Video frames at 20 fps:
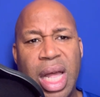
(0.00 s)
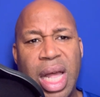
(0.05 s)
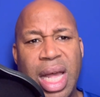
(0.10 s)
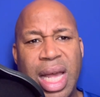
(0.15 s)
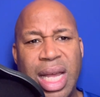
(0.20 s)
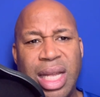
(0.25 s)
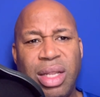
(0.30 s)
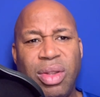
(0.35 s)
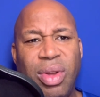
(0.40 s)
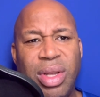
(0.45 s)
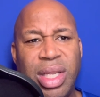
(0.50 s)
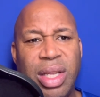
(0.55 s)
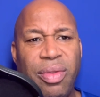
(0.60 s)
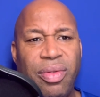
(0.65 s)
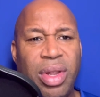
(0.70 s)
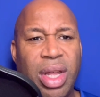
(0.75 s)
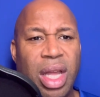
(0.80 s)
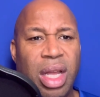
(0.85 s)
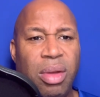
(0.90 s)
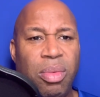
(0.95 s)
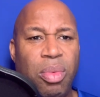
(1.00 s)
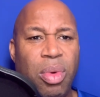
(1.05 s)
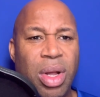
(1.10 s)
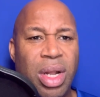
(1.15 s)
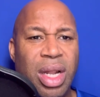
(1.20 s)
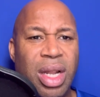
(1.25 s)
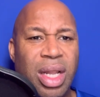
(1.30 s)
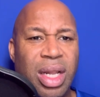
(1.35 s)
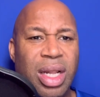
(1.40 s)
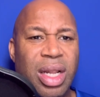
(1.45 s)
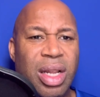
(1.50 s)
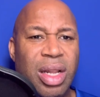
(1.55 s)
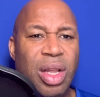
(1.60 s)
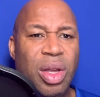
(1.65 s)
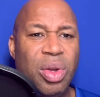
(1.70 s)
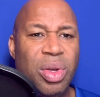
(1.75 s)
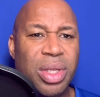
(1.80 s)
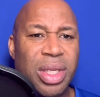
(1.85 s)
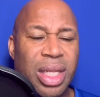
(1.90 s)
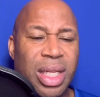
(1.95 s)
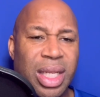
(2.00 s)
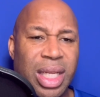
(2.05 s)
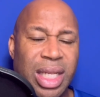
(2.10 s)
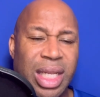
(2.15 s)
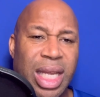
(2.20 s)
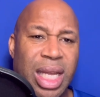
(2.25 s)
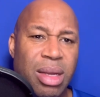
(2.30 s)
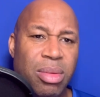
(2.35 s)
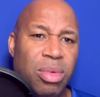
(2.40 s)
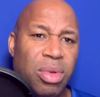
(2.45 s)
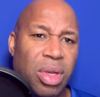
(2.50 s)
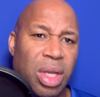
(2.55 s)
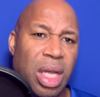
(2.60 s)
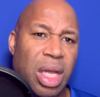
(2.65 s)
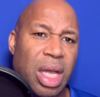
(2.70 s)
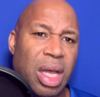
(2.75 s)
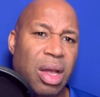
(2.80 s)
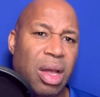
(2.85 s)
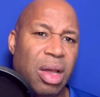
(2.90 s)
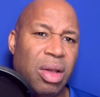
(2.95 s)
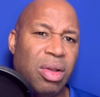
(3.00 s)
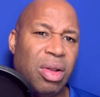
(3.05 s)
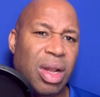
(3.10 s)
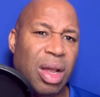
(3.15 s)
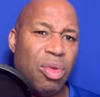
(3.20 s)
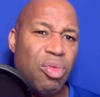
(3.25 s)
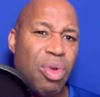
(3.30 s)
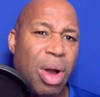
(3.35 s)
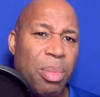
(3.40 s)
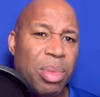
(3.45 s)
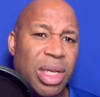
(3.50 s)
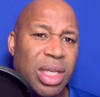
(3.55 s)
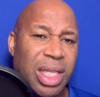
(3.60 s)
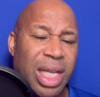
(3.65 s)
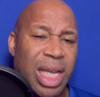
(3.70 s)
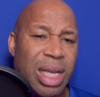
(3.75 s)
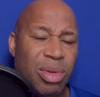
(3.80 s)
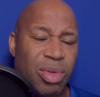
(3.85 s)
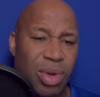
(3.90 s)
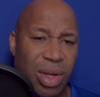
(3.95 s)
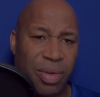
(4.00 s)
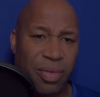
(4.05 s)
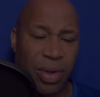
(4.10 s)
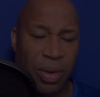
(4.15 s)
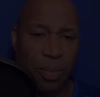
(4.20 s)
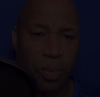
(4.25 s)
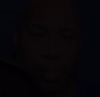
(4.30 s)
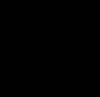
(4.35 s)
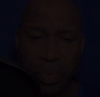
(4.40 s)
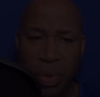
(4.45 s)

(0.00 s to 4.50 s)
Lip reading: it's not as if they were losing to teams, you know, rubbish teams or anything.